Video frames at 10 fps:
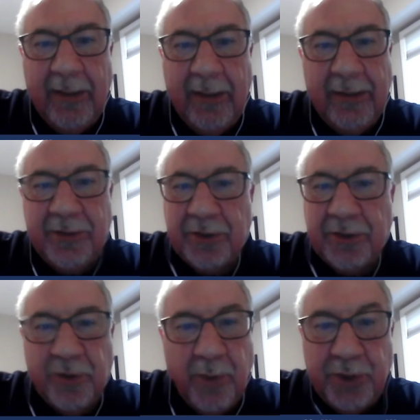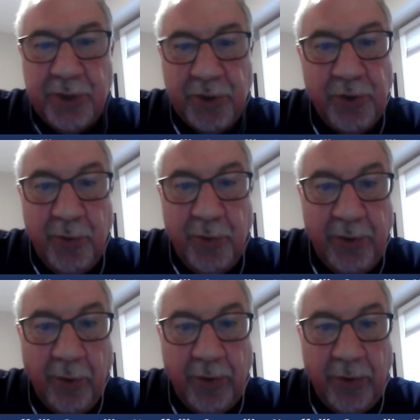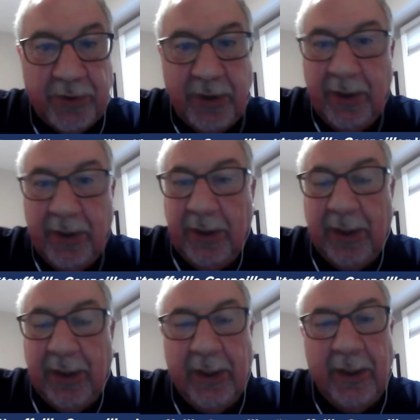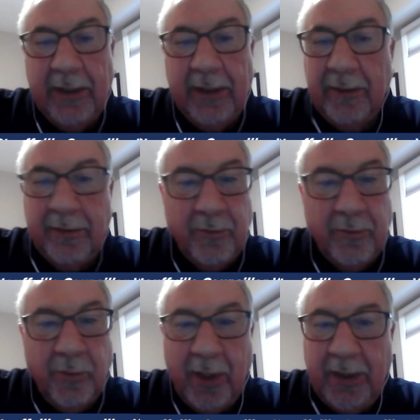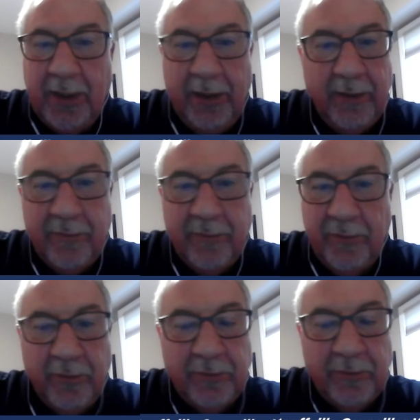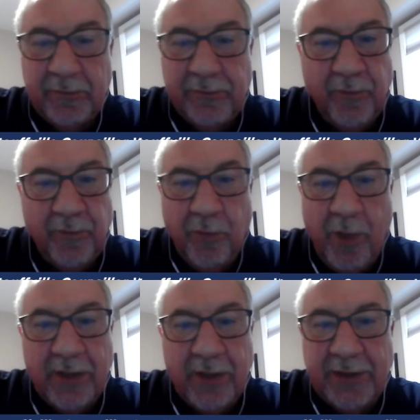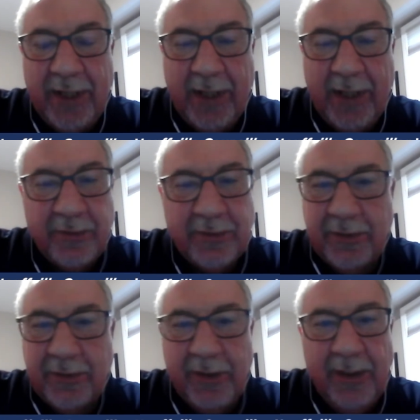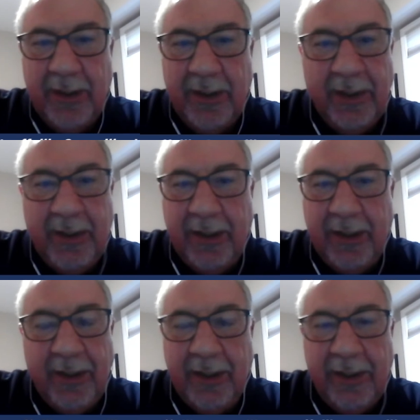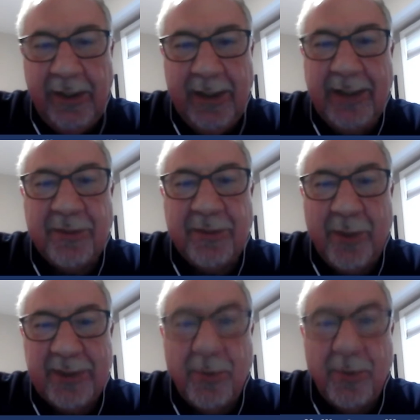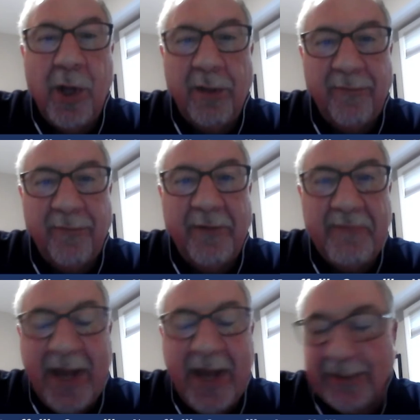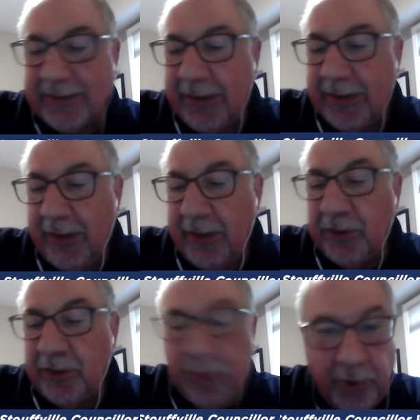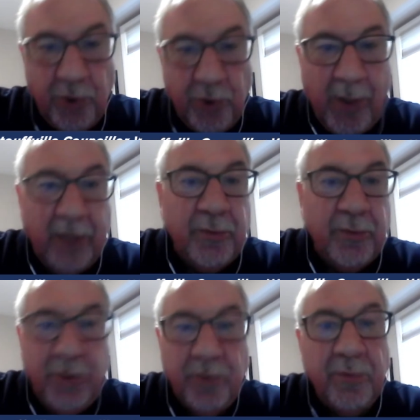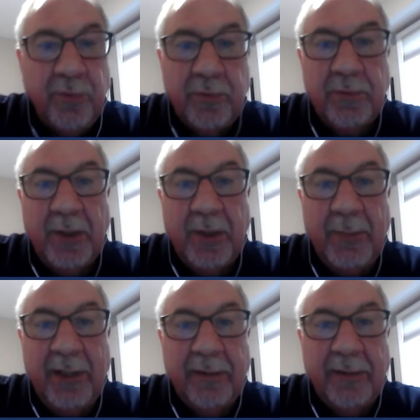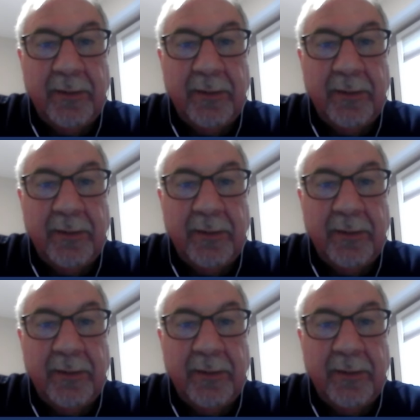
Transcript: There's just so much you can do indoors, and walking, four walls in a house, it gets quite small very fast. So we do go out, we do meet